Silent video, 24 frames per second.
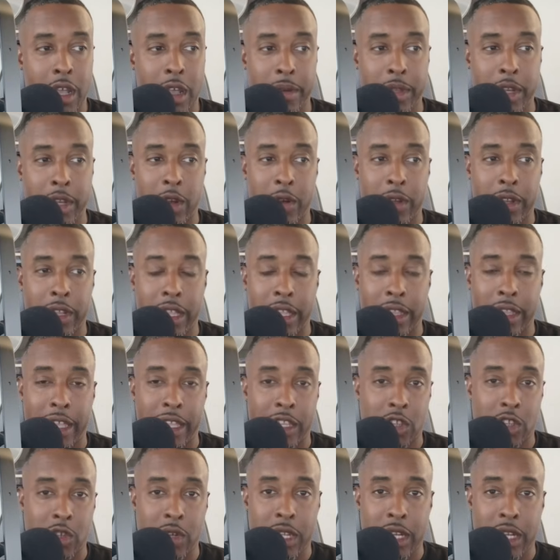You know, and they
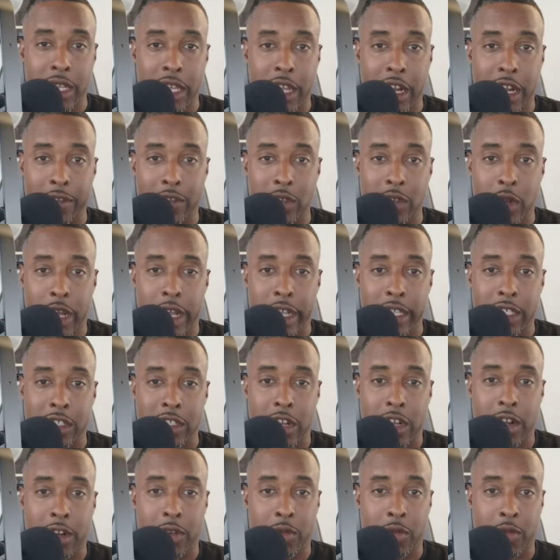do need to get off to a hot
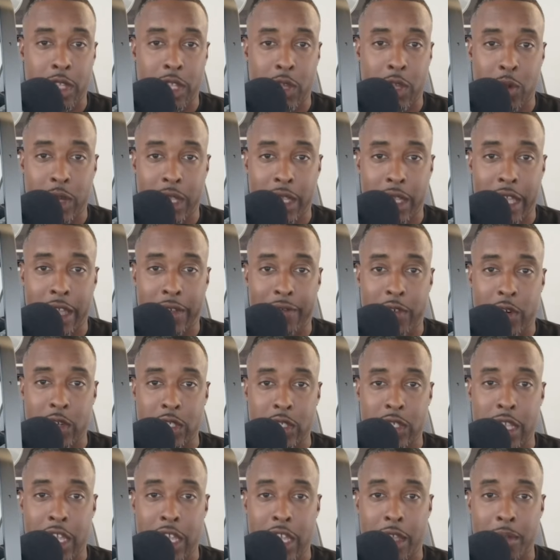start and really win that
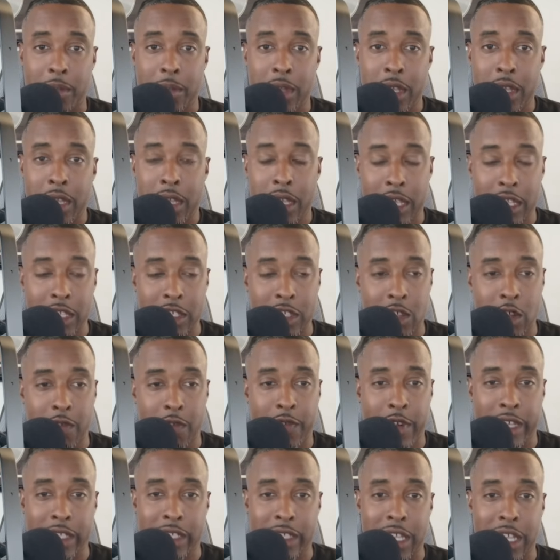first game in
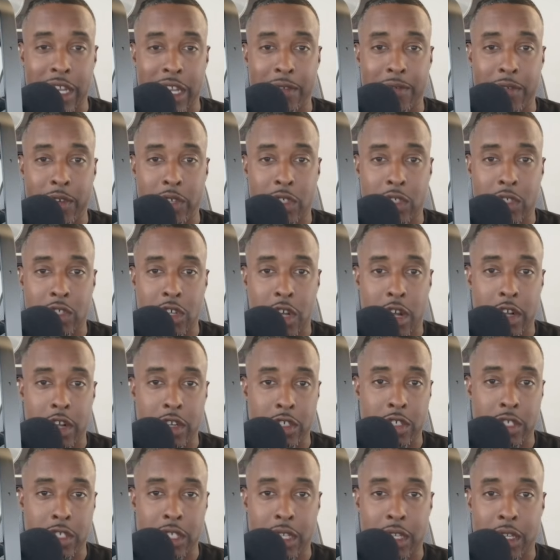SoFi Stadium versus the
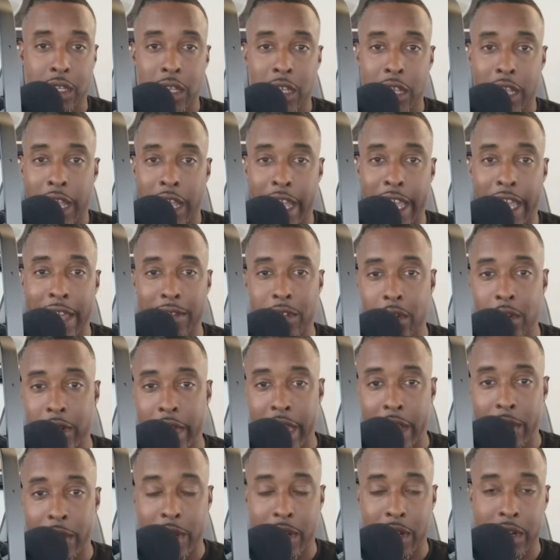Chargers. And I have no
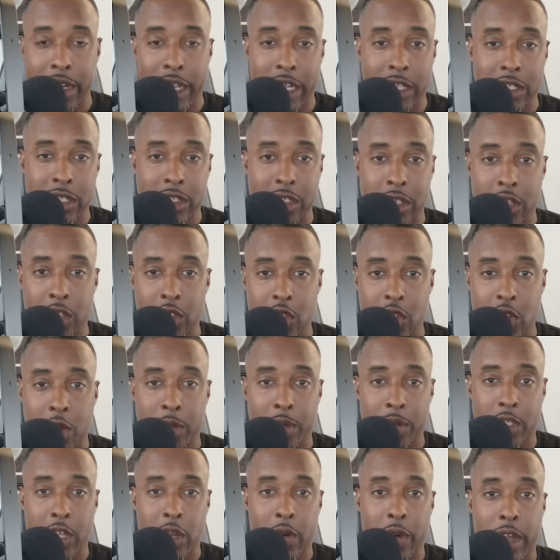doubt Raider Nation is going to show up
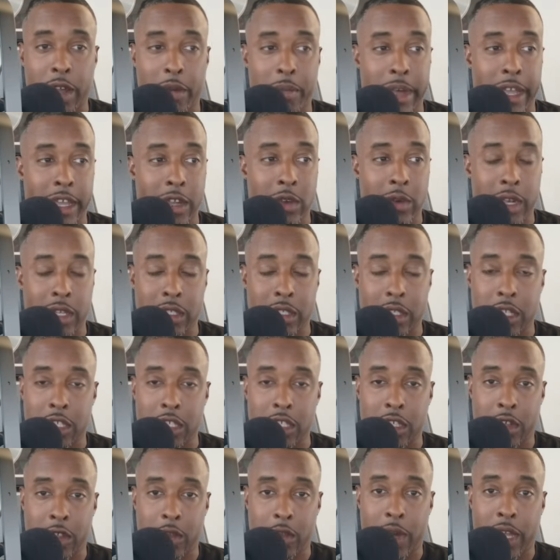and show out. My question is,
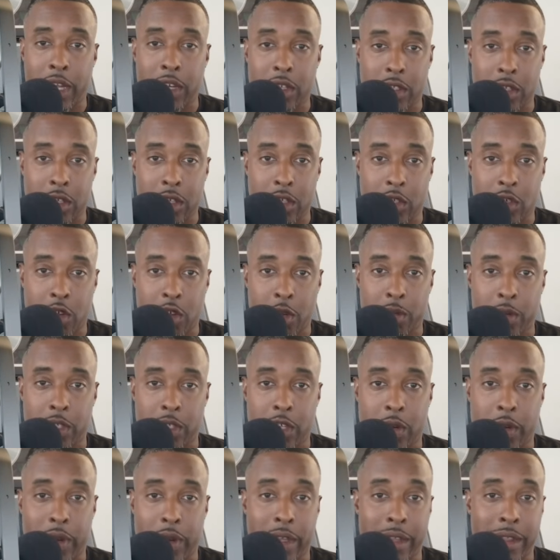are the Raiders going to show up and
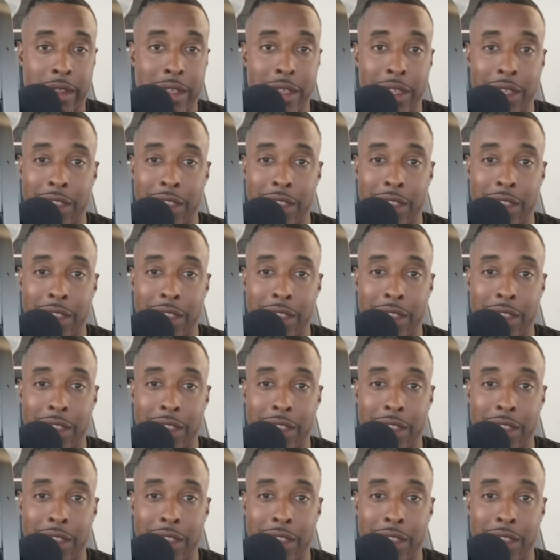show out?